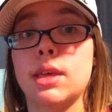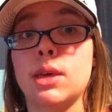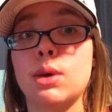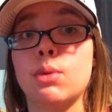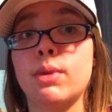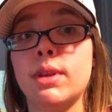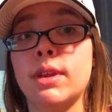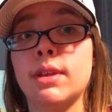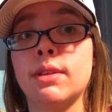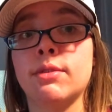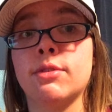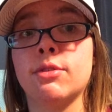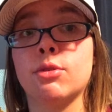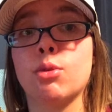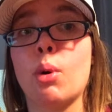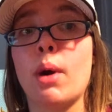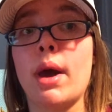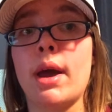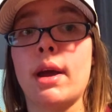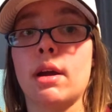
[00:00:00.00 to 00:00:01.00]
Union
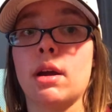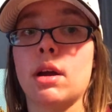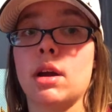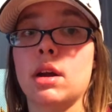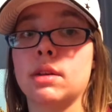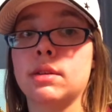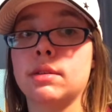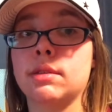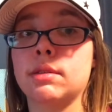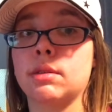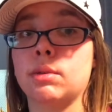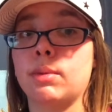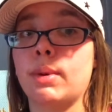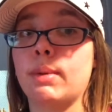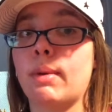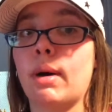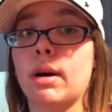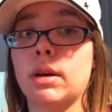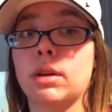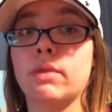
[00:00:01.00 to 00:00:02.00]
Square. So we
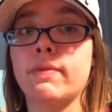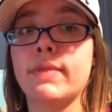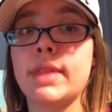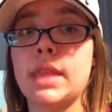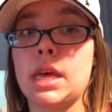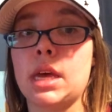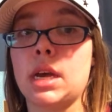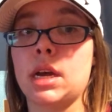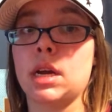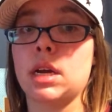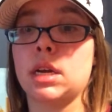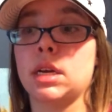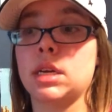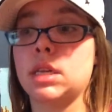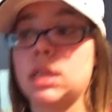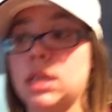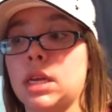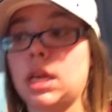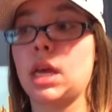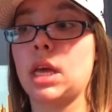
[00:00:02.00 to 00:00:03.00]
walked over there,
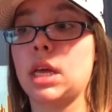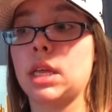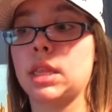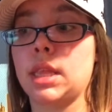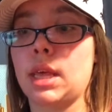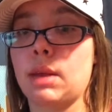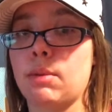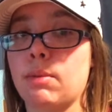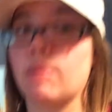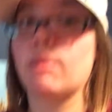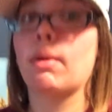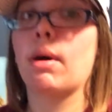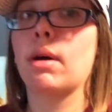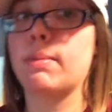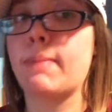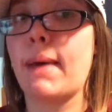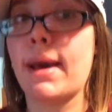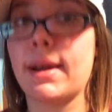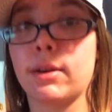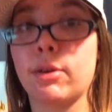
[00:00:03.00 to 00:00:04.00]
and then we
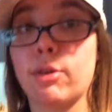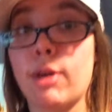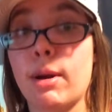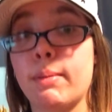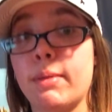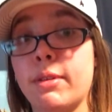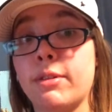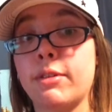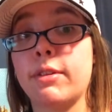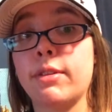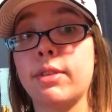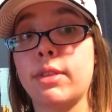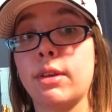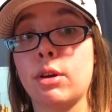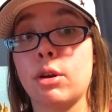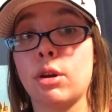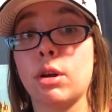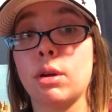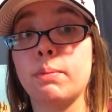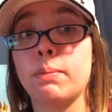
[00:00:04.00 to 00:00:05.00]
walked back to Gramercy
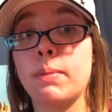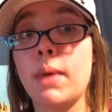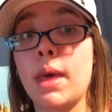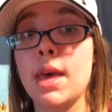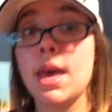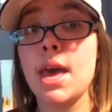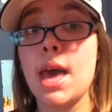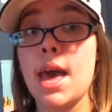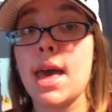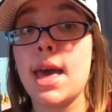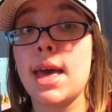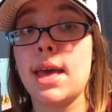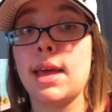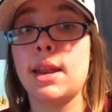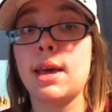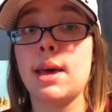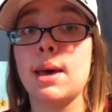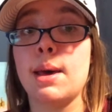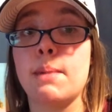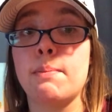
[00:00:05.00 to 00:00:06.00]
Theater,
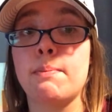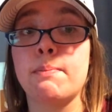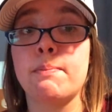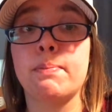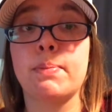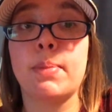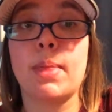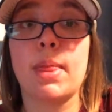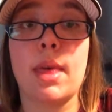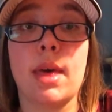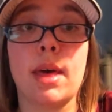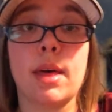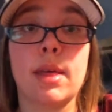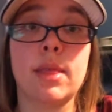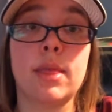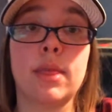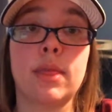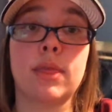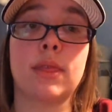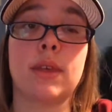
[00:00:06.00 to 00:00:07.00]
and um,
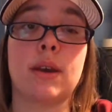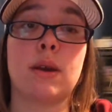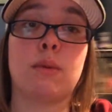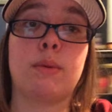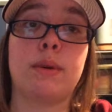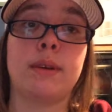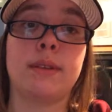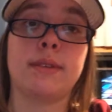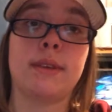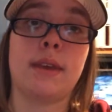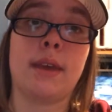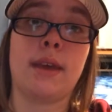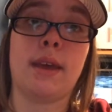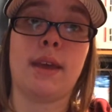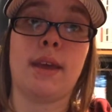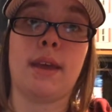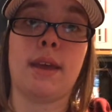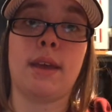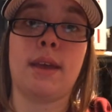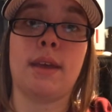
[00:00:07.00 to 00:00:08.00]
there was
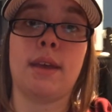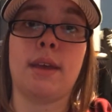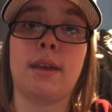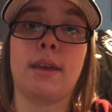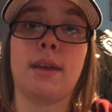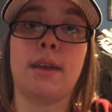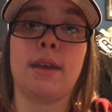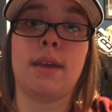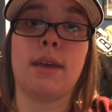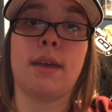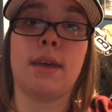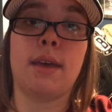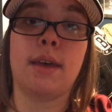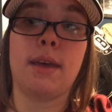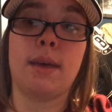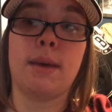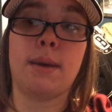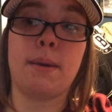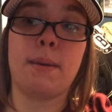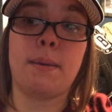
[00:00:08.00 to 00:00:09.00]
a
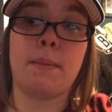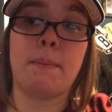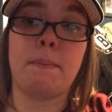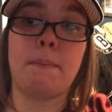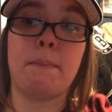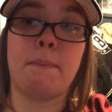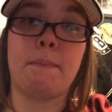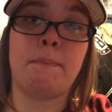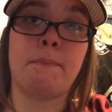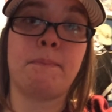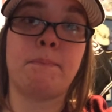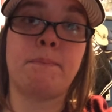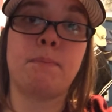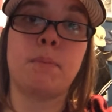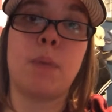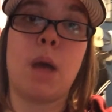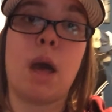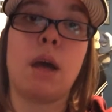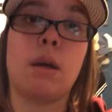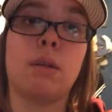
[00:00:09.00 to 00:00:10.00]
um,
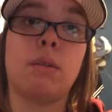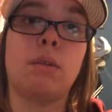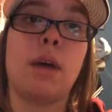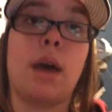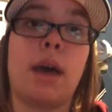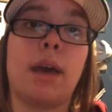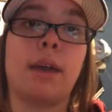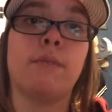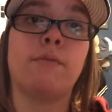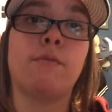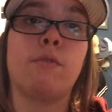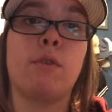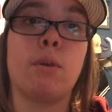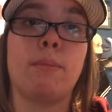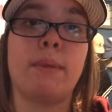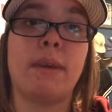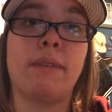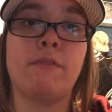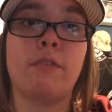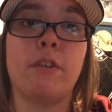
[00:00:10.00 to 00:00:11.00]
line
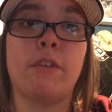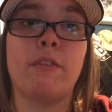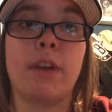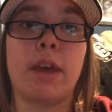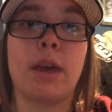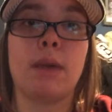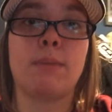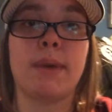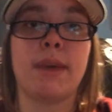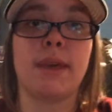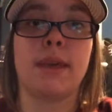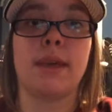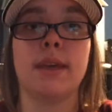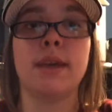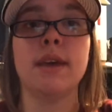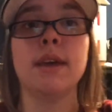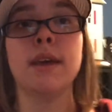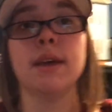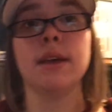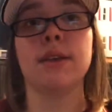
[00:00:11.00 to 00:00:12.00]
forming for
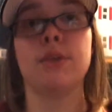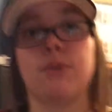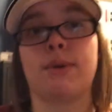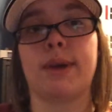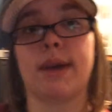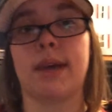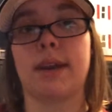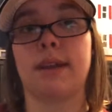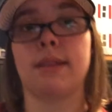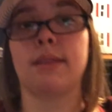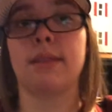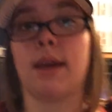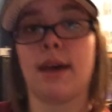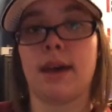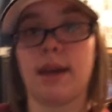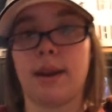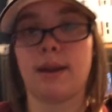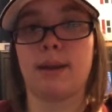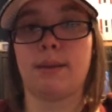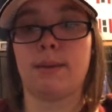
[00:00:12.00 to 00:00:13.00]
VIP. So I got in
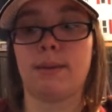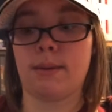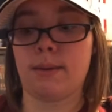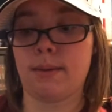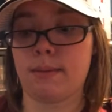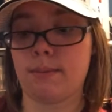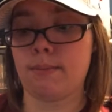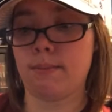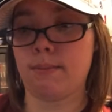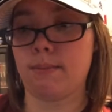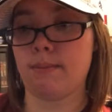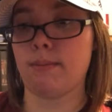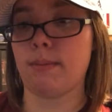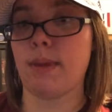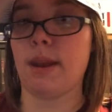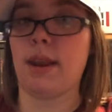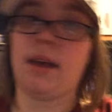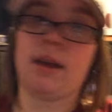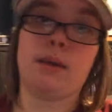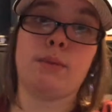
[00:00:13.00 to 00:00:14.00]
line, and
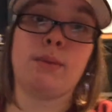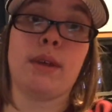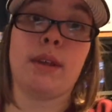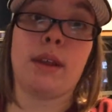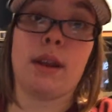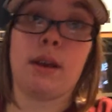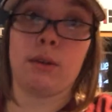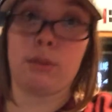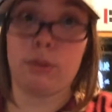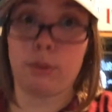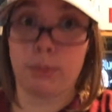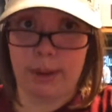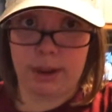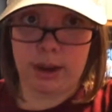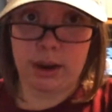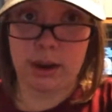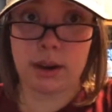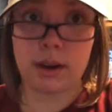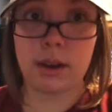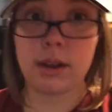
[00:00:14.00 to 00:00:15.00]
my dad went elsewhere.